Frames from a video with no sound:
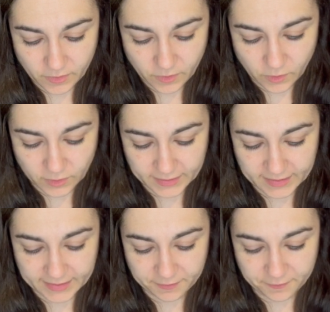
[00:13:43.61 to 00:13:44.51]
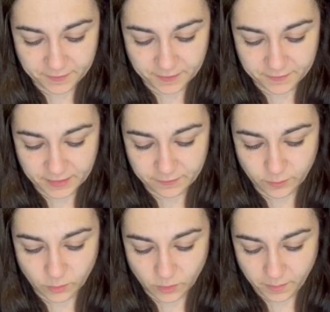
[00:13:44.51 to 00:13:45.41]
costs
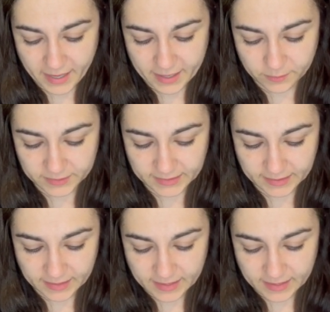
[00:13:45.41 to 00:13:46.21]
£54.